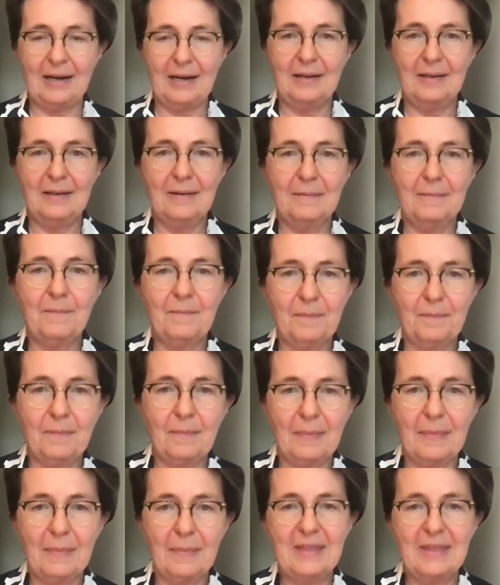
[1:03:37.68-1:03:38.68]
should be
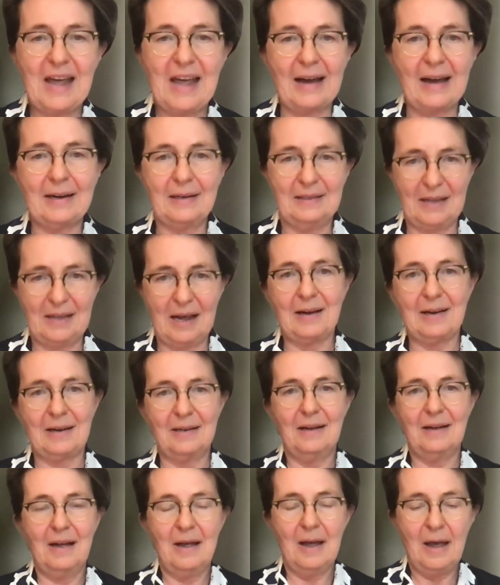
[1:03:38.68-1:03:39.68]
aware of these kind of
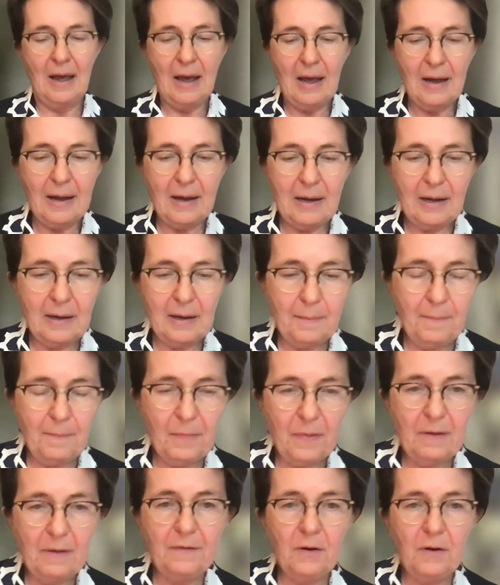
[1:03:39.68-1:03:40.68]
things,
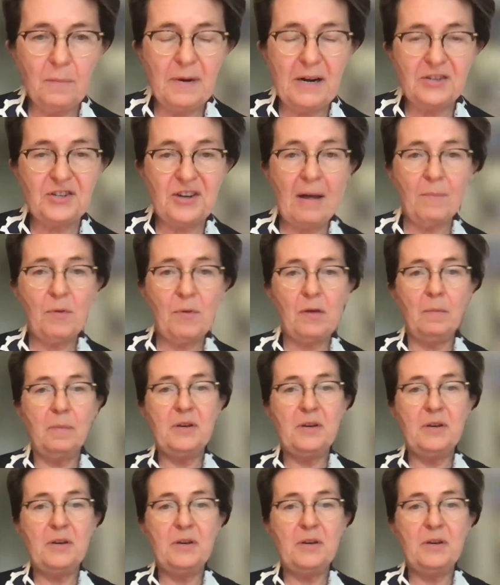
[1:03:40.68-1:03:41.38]
let's be honest.